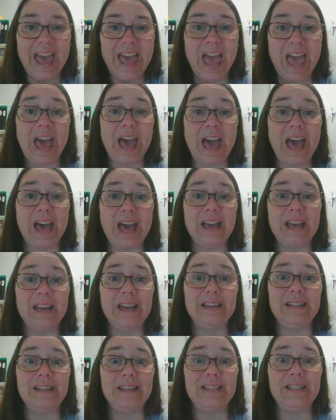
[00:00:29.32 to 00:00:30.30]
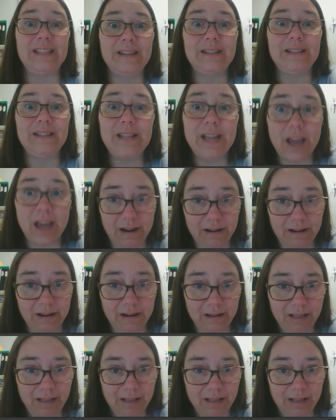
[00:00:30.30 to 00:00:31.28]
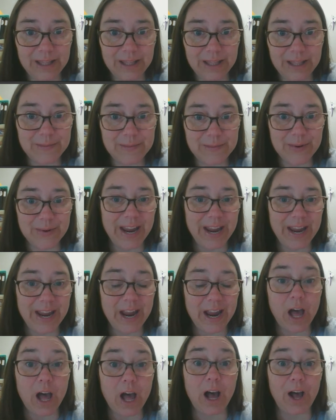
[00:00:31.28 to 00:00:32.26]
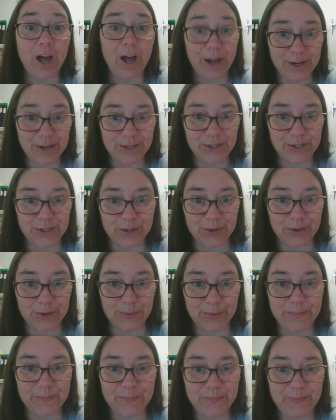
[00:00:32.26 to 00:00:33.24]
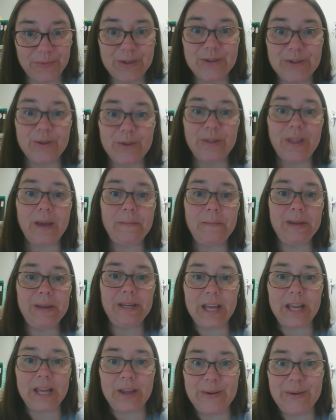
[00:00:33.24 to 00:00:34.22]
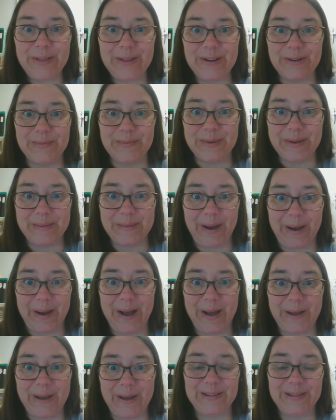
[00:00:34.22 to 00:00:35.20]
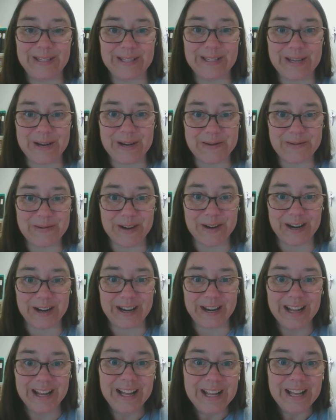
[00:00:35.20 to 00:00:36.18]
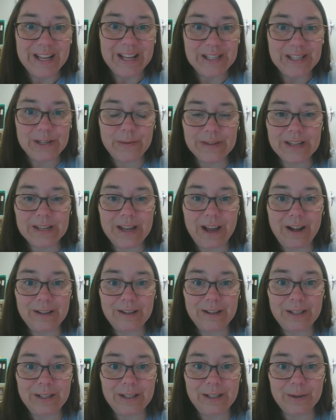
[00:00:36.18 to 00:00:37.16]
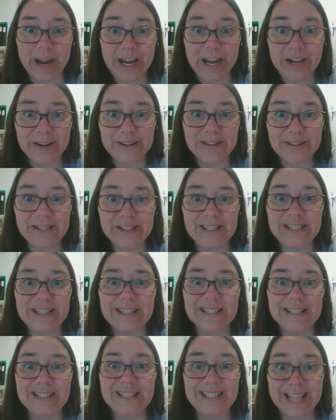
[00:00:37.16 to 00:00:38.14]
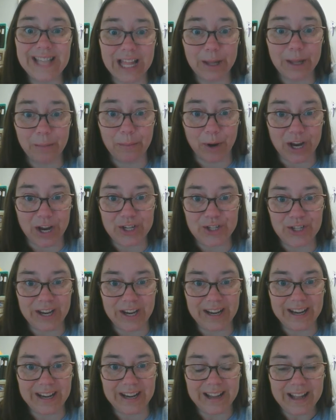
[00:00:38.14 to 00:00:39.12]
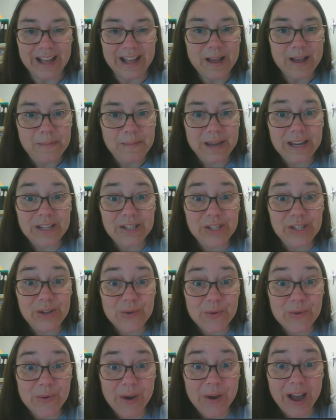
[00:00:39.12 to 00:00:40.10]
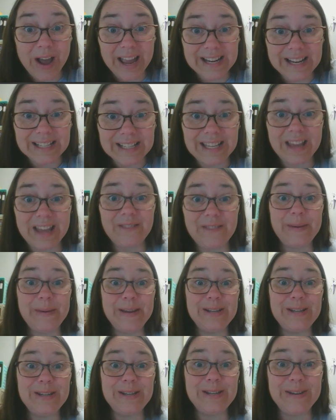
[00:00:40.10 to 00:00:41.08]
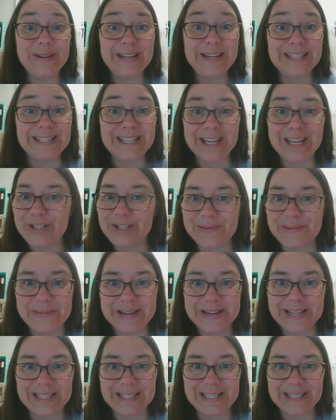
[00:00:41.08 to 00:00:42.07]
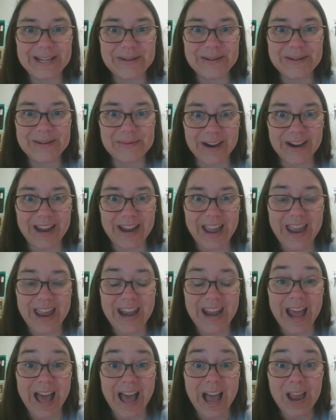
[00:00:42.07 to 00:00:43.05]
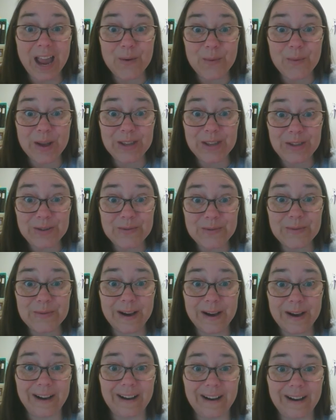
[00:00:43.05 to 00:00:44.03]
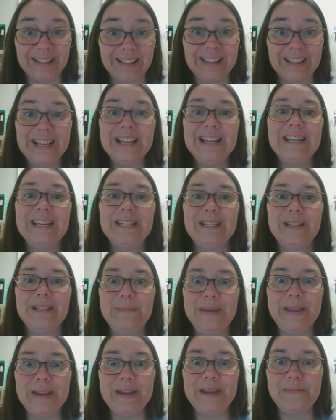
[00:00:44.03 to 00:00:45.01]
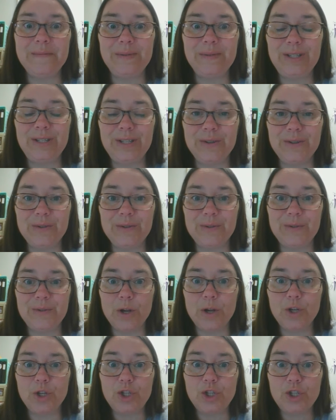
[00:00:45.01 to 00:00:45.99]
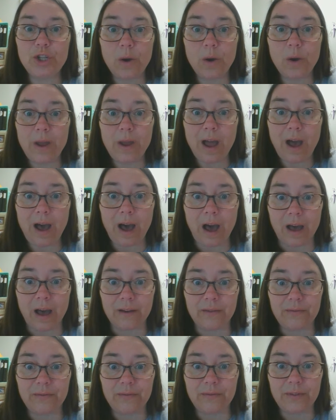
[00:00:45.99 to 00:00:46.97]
at 10 o'clock in the morning on Zoom. So let me tell you a little bit about how this is going to work. So it's called a writer's celebration because you guys have been doing such amazing work, and I want you all to be able to show it off.